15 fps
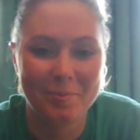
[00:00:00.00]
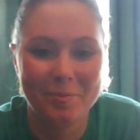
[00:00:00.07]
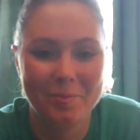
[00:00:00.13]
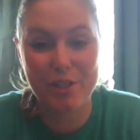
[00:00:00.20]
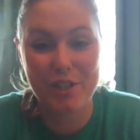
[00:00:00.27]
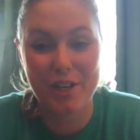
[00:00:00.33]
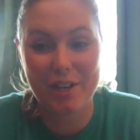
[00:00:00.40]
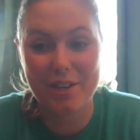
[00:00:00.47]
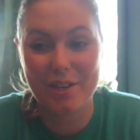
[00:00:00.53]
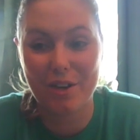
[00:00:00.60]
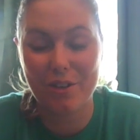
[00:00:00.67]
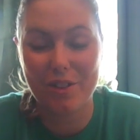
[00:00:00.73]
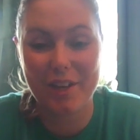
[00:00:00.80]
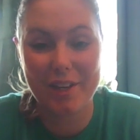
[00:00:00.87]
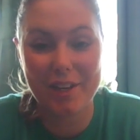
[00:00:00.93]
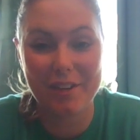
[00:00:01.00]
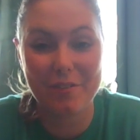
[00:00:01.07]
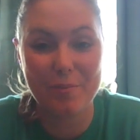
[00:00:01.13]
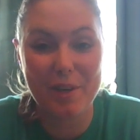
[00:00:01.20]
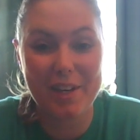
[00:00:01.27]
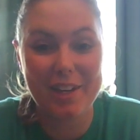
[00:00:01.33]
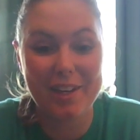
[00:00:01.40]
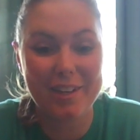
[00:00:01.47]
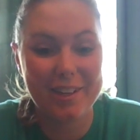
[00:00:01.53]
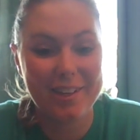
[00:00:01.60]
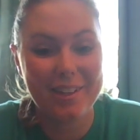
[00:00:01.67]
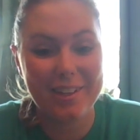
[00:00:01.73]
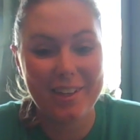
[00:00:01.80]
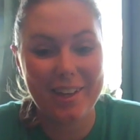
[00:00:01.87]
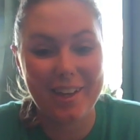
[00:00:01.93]
Appreciate y'all thinking of me,
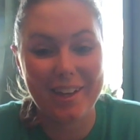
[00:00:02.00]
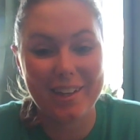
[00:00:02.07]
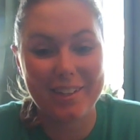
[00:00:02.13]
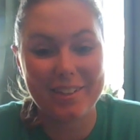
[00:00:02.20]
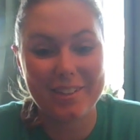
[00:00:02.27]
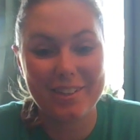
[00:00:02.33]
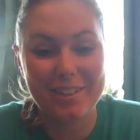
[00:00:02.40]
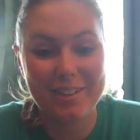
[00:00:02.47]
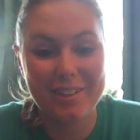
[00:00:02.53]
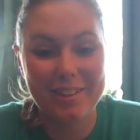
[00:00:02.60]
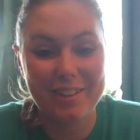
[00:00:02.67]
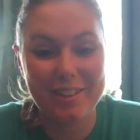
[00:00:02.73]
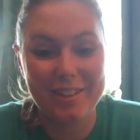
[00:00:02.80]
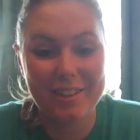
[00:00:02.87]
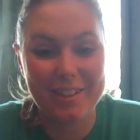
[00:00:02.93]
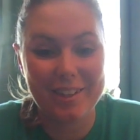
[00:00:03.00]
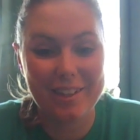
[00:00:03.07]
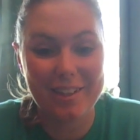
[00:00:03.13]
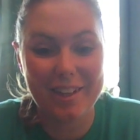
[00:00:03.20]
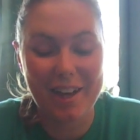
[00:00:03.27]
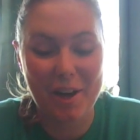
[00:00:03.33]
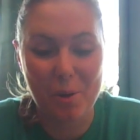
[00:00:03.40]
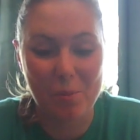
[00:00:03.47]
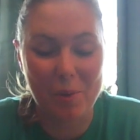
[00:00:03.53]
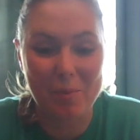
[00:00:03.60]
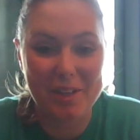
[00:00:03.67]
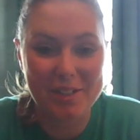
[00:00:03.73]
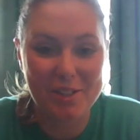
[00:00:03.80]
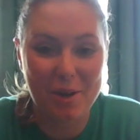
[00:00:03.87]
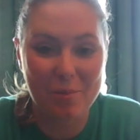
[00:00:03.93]
and I hope I
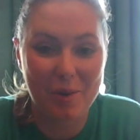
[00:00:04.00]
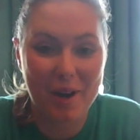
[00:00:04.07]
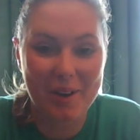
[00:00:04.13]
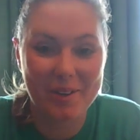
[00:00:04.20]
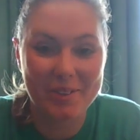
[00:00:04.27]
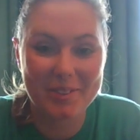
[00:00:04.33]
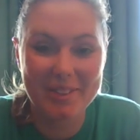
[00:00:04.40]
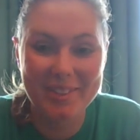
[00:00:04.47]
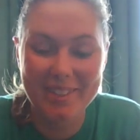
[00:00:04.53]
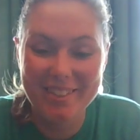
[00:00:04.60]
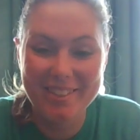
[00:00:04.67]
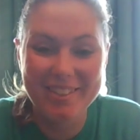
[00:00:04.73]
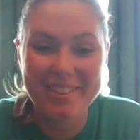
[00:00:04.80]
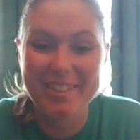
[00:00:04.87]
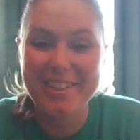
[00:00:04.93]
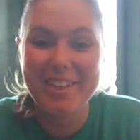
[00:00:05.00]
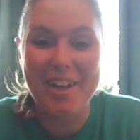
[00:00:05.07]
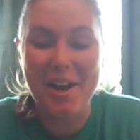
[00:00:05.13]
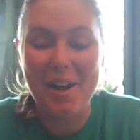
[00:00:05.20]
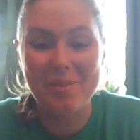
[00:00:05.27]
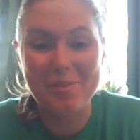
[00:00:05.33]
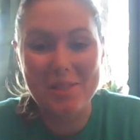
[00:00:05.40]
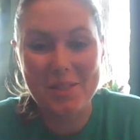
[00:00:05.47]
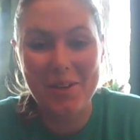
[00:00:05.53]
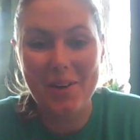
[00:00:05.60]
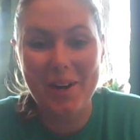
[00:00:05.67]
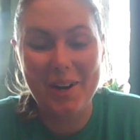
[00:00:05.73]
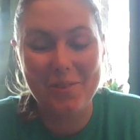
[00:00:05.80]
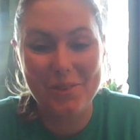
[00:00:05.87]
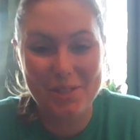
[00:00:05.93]
made y'all proud. I'm
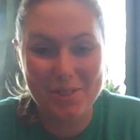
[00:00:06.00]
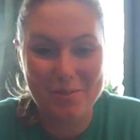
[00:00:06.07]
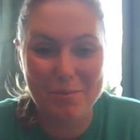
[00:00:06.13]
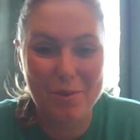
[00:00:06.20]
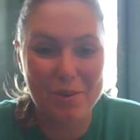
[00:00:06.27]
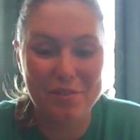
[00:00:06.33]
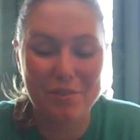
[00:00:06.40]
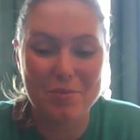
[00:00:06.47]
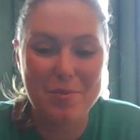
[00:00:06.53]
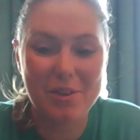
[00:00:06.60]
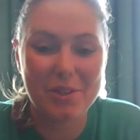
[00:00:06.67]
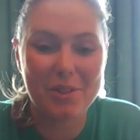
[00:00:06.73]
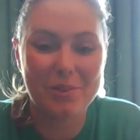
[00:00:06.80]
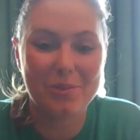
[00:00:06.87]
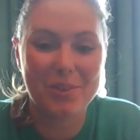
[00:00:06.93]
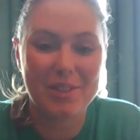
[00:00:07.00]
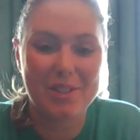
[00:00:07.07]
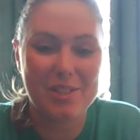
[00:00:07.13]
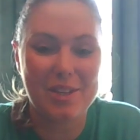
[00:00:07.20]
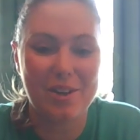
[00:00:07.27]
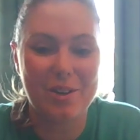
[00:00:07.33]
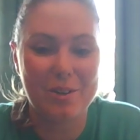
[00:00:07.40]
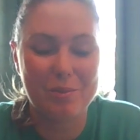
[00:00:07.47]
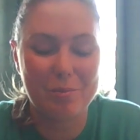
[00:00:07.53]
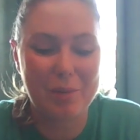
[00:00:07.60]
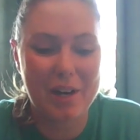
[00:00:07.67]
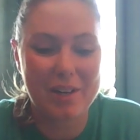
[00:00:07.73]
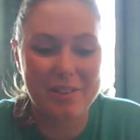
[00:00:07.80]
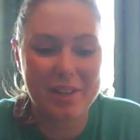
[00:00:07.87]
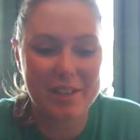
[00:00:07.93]
sorry I wasn't more familiar with the song,
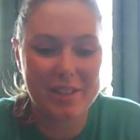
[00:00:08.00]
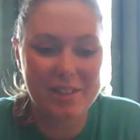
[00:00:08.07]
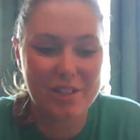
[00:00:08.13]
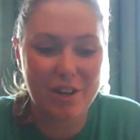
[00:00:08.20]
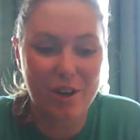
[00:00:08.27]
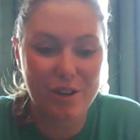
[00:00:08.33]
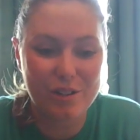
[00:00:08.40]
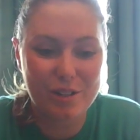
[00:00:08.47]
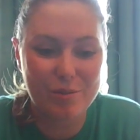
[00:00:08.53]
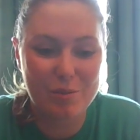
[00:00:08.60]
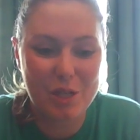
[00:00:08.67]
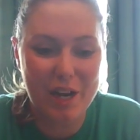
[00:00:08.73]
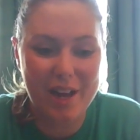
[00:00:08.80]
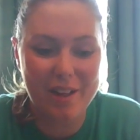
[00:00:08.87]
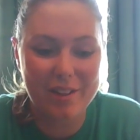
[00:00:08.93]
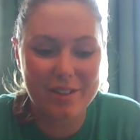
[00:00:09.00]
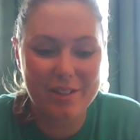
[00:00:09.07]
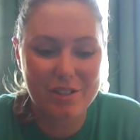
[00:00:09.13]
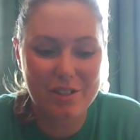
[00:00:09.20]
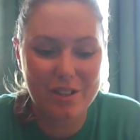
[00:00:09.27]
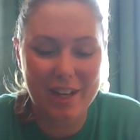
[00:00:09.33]
but I think it's an awesome challenge.